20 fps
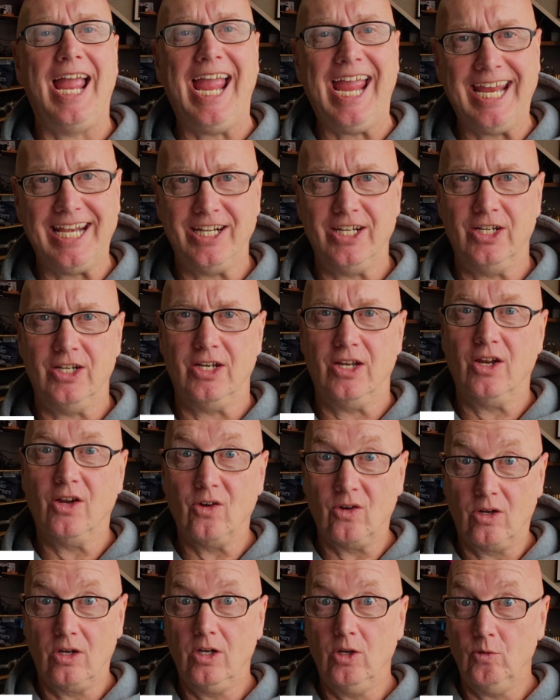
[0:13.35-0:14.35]
N.
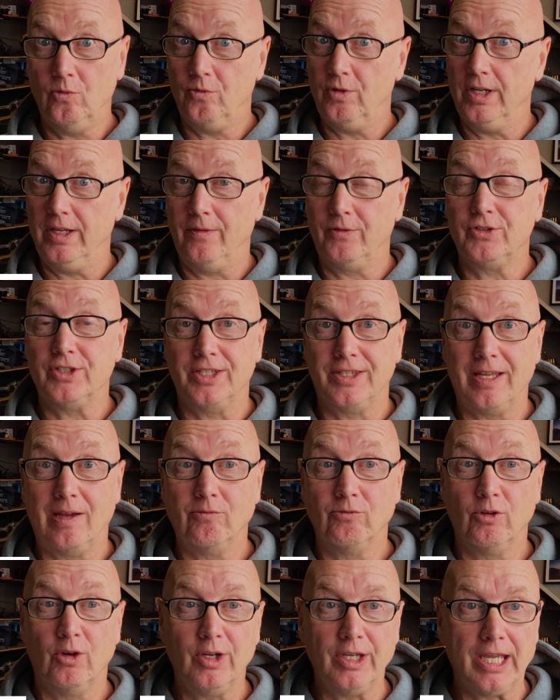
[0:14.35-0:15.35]
Hopefully I've said
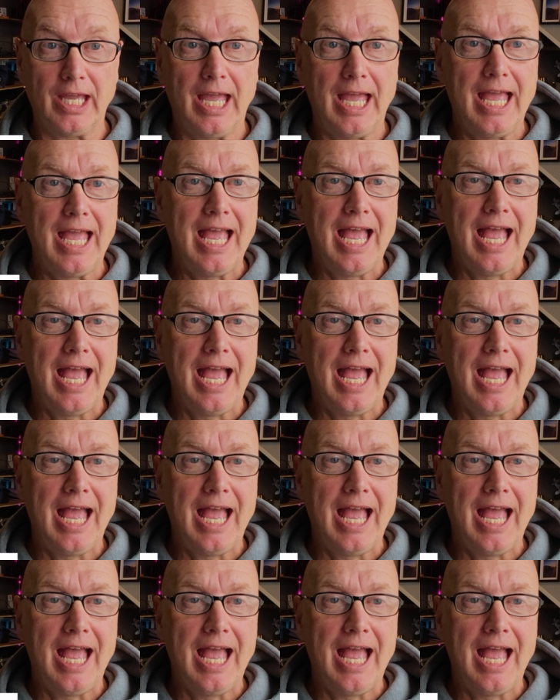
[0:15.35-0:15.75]
that right.